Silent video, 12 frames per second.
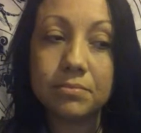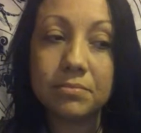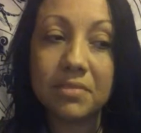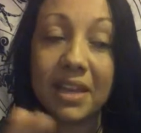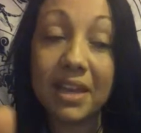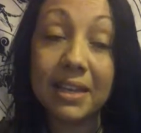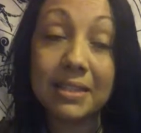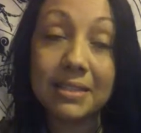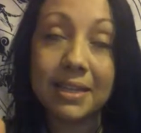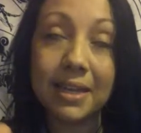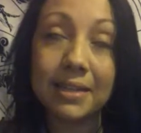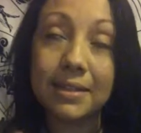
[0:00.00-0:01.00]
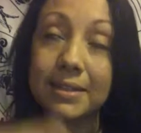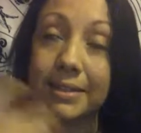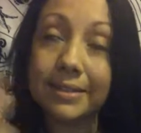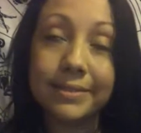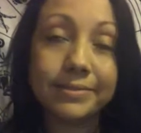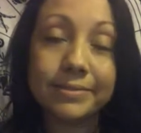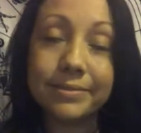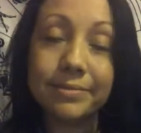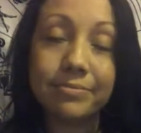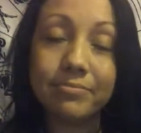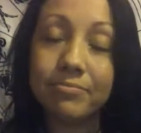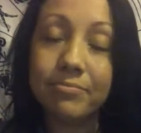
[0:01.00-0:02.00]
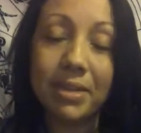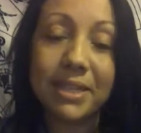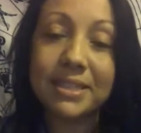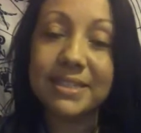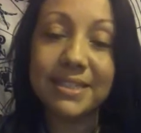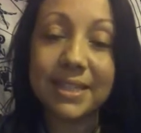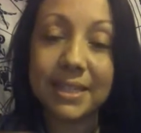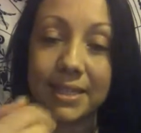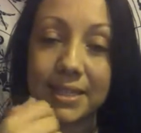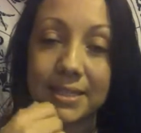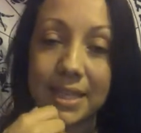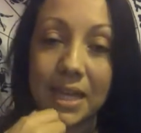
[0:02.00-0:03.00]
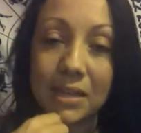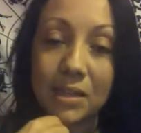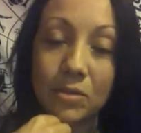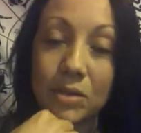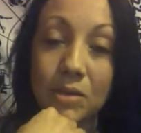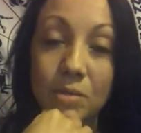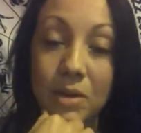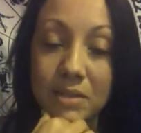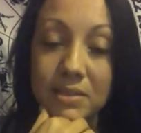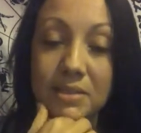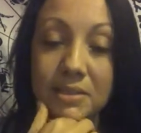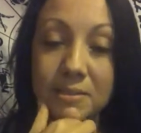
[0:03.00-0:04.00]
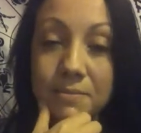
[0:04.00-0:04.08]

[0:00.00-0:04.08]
things and me seeing exactly what it was.